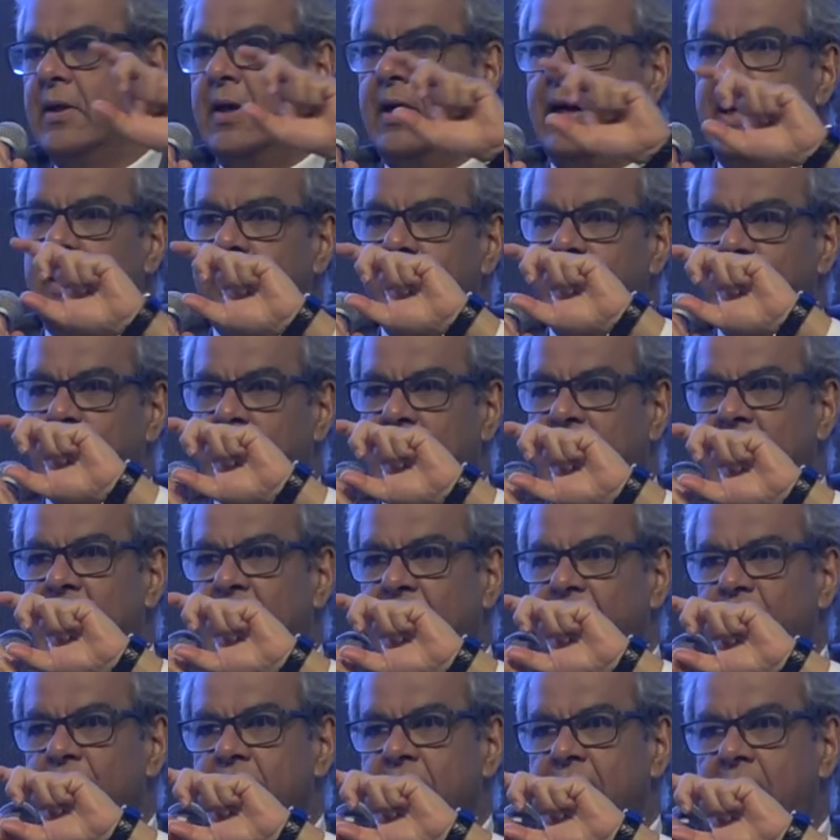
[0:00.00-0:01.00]
And if you can
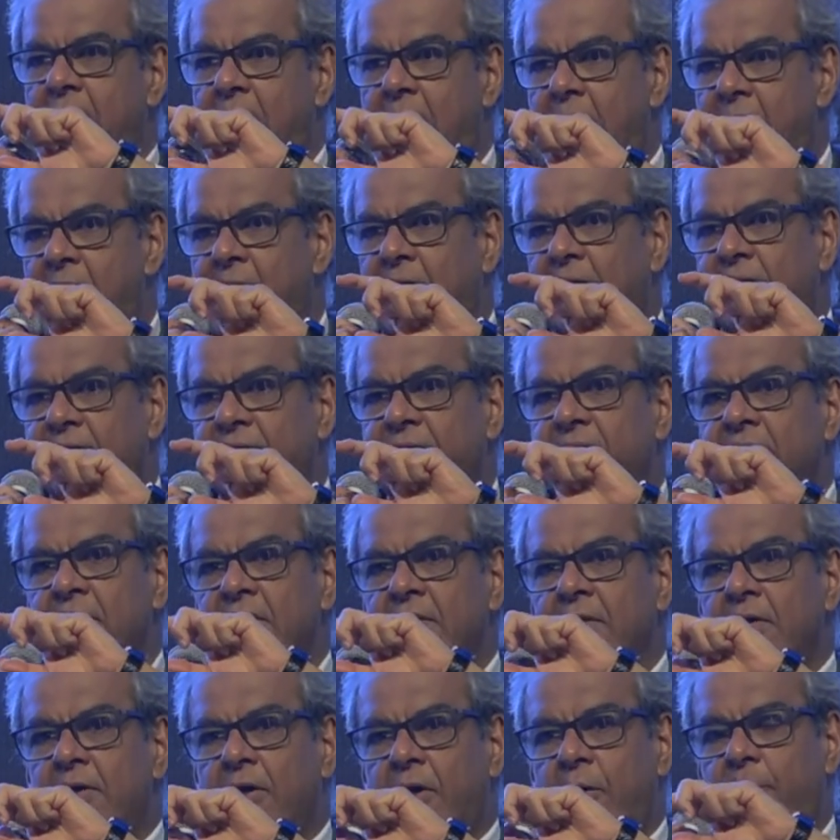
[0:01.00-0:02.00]
actually have
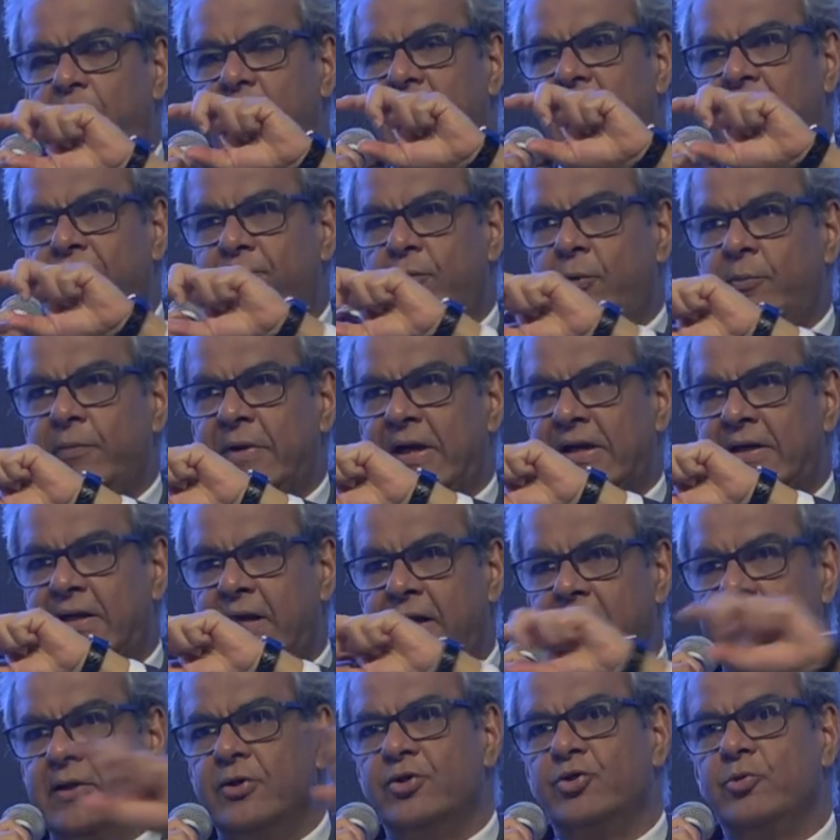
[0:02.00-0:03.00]
a platform that
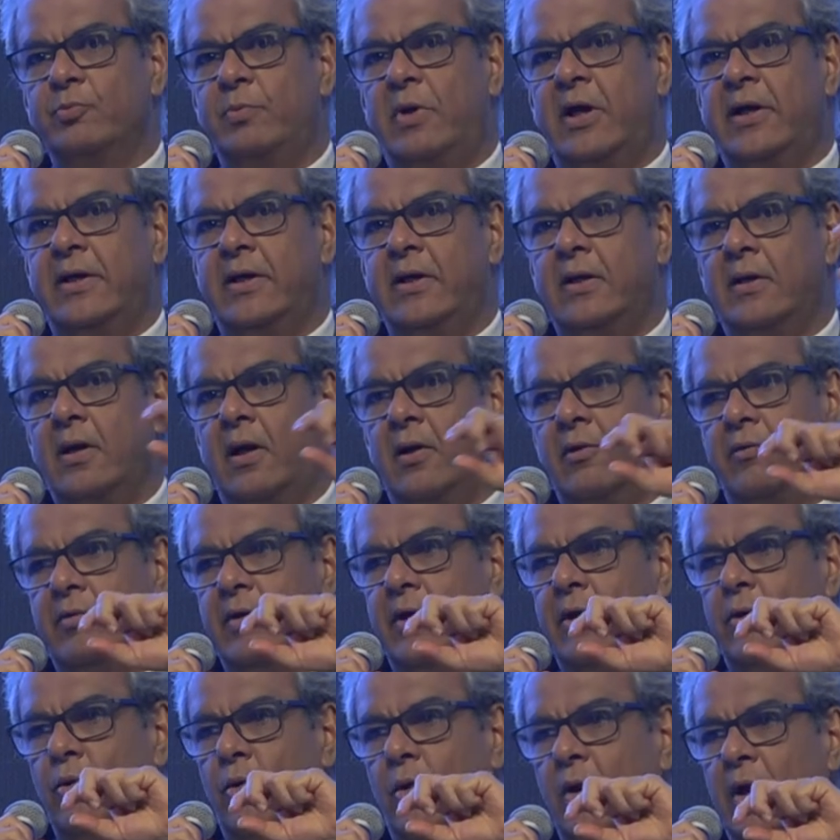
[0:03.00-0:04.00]
caters to
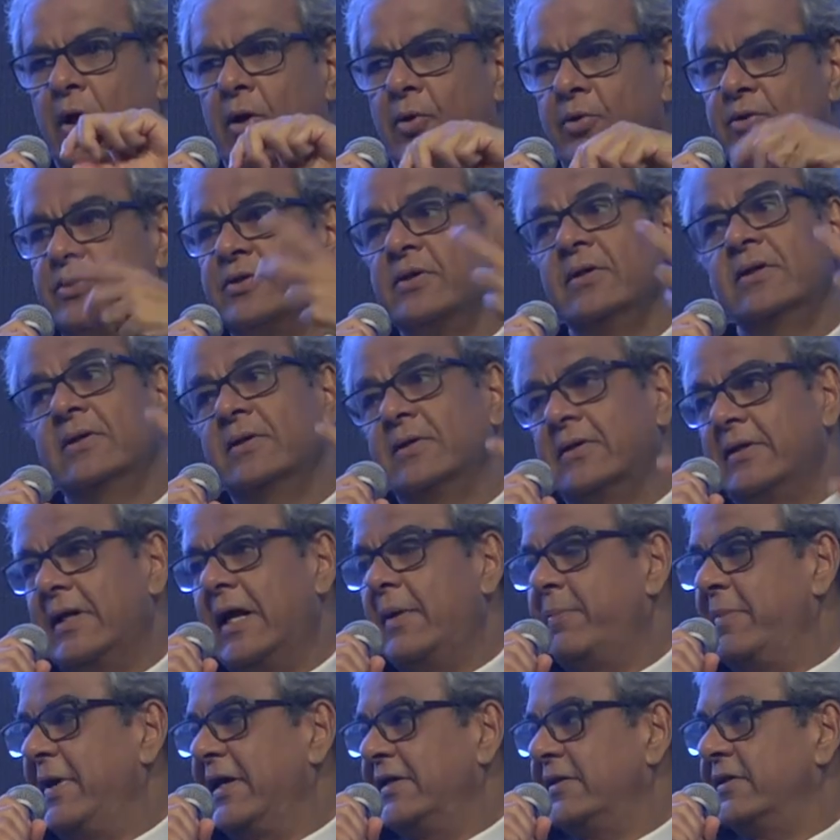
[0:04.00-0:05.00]
multi-country rollouts,
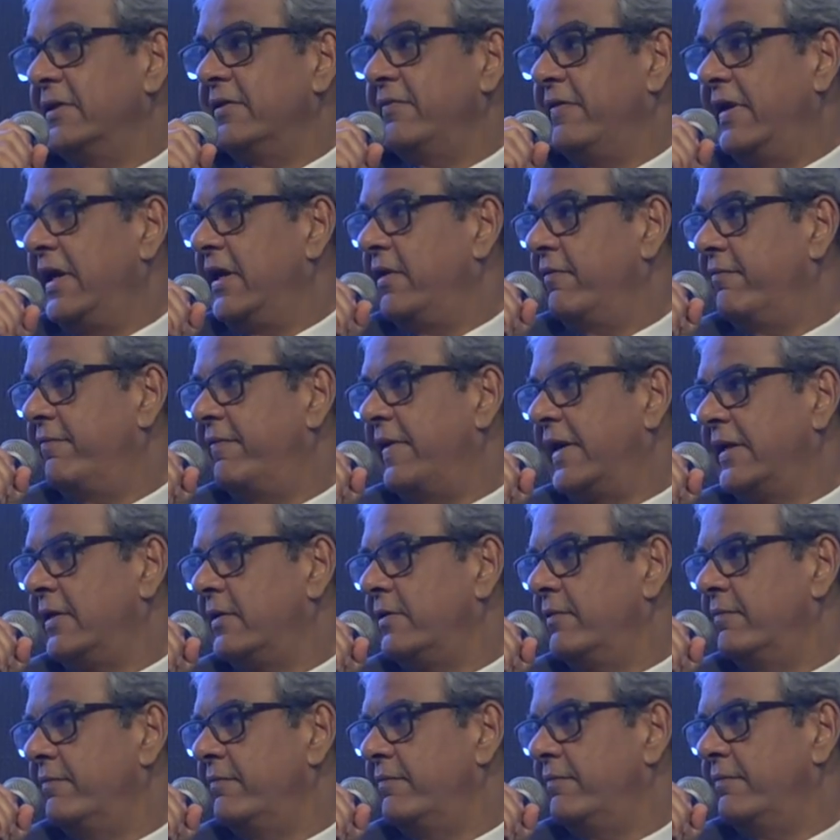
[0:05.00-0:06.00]
that makes it a very
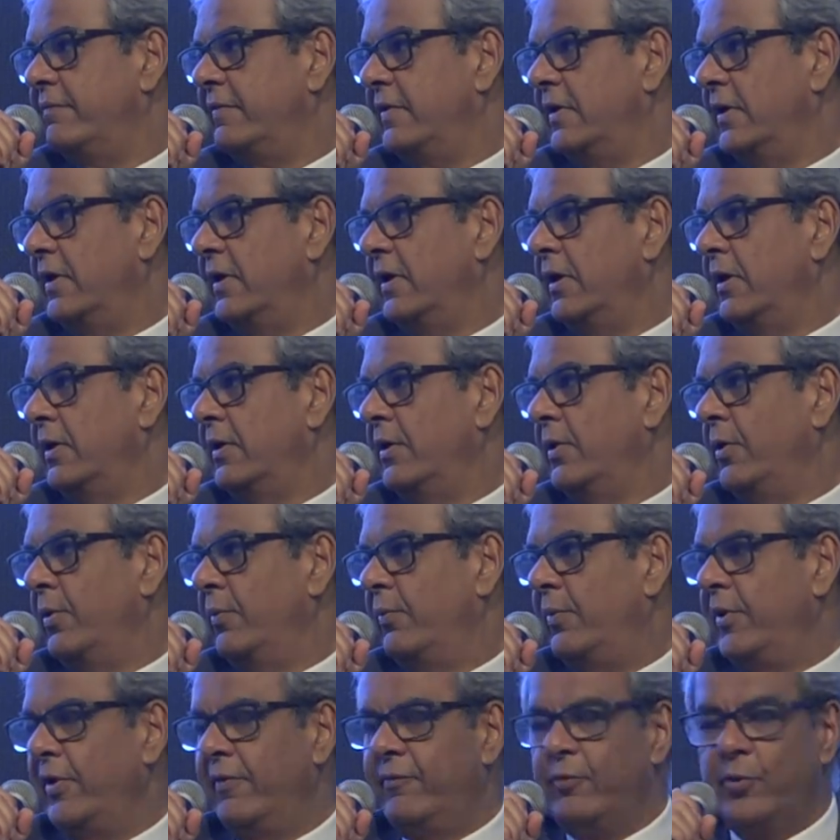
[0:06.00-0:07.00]
effective
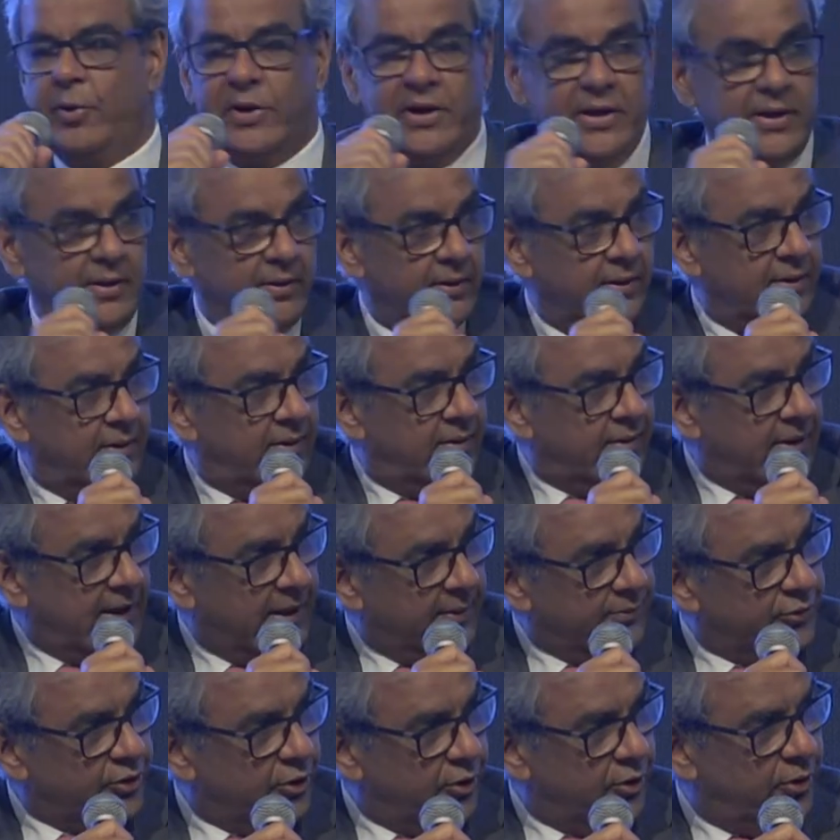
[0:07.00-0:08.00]
way of doing it. And
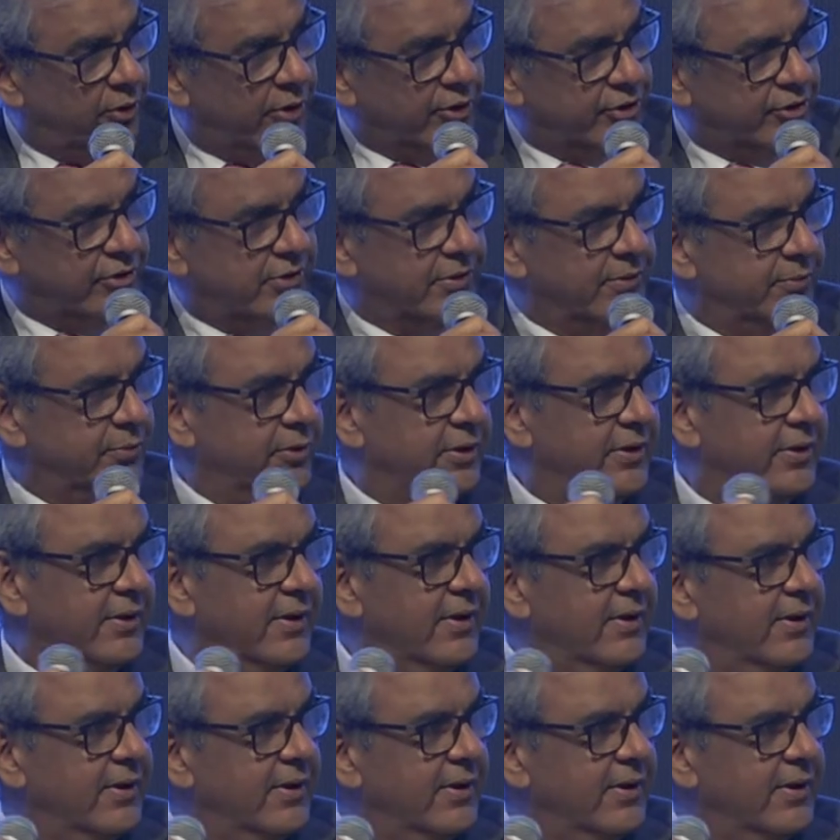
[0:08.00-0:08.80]
I'm sure Deutsche would...